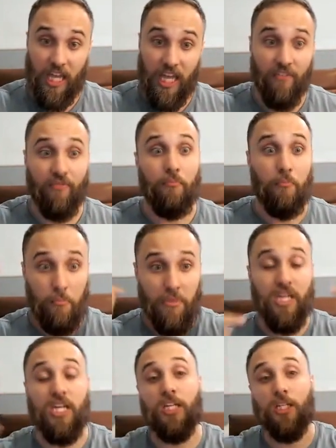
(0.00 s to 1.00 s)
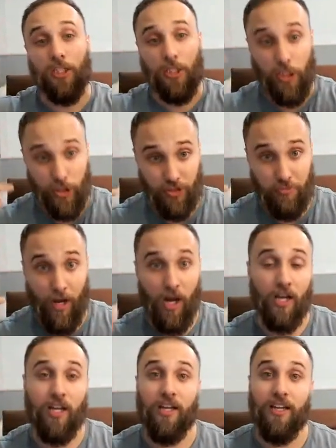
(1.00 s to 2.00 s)
If me, the
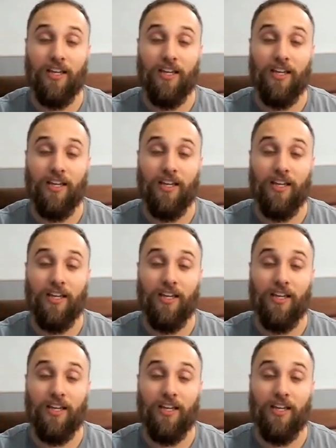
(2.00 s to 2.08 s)
schmuck,